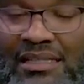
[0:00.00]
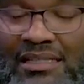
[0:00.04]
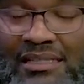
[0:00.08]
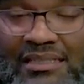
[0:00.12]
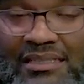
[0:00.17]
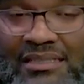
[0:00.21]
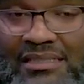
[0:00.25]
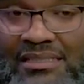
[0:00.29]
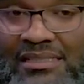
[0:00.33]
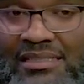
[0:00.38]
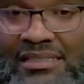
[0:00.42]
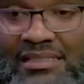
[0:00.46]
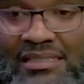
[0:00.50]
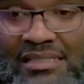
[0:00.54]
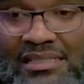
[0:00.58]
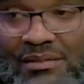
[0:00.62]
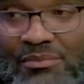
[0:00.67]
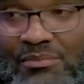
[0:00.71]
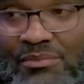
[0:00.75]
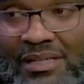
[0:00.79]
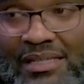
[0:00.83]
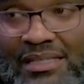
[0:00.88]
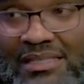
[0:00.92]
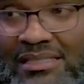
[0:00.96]
and it's it's
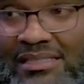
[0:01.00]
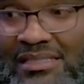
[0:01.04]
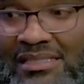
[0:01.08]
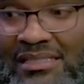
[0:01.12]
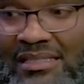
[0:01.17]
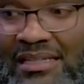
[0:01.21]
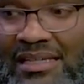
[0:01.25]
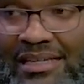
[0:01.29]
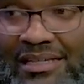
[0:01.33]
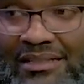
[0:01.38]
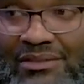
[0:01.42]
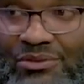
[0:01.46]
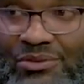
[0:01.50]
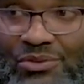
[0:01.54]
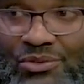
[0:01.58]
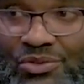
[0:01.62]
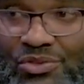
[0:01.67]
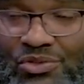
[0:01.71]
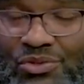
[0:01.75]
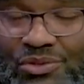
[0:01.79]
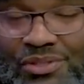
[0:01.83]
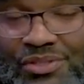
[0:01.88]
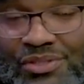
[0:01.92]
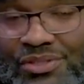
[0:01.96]
amazing how
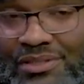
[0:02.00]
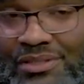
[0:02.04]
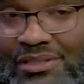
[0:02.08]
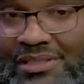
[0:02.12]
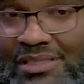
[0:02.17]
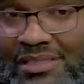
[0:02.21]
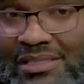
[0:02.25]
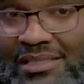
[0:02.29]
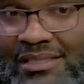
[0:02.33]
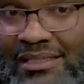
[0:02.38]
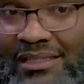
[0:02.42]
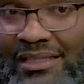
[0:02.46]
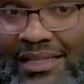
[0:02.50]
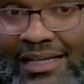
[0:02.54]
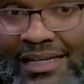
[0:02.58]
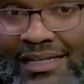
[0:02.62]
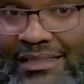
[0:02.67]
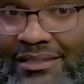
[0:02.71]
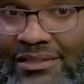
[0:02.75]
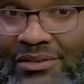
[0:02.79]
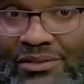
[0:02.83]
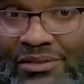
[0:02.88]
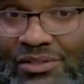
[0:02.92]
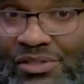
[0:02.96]
nutritious a
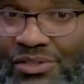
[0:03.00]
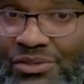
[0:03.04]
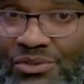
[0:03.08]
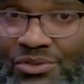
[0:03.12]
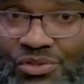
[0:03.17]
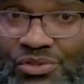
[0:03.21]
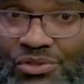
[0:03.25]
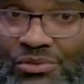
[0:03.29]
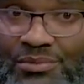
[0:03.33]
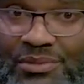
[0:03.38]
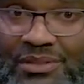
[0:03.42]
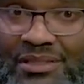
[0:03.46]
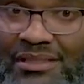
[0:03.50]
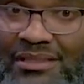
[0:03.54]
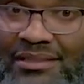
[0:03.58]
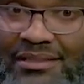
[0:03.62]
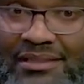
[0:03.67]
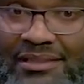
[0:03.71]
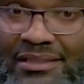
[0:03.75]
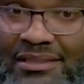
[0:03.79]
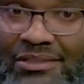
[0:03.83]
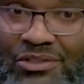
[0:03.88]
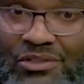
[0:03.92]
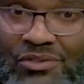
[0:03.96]
like on social media
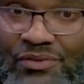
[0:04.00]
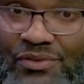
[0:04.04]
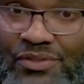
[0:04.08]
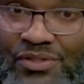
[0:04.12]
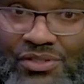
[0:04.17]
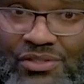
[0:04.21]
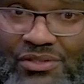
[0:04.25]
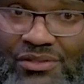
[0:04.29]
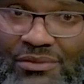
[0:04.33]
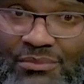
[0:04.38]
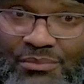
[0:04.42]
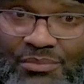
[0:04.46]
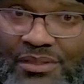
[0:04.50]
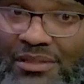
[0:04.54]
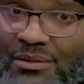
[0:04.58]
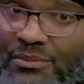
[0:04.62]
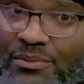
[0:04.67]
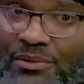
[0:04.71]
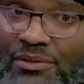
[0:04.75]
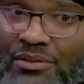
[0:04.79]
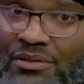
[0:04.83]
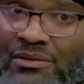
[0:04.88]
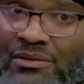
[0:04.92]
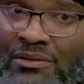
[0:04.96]
is for certain
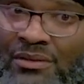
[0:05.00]
people.